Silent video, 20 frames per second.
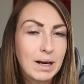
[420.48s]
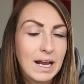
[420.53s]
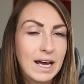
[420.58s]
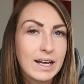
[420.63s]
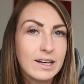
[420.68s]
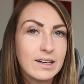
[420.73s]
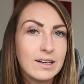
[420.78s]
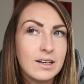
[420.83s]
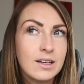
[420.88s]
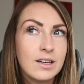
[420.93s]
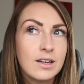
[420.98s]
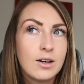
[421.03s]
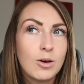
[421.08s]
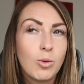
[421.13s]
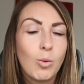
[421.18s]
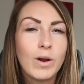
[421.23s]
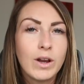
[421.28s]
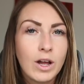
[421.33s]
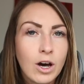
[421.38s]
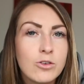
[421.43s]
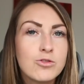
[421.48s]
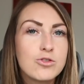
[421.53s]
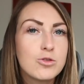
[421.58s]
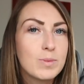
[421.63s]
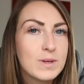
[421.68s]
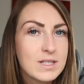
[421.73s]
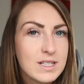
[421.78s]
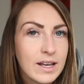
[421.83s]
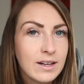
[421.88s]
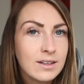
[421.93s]
plan
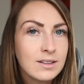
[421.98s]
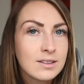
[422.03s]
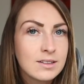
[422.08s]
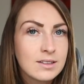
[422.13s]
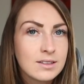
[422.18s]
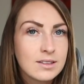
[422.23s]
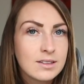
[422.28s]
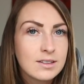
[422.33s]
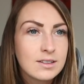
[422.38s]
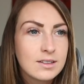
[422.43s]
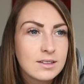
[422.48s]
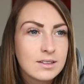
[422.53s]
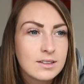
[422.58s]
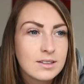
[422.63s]
100%?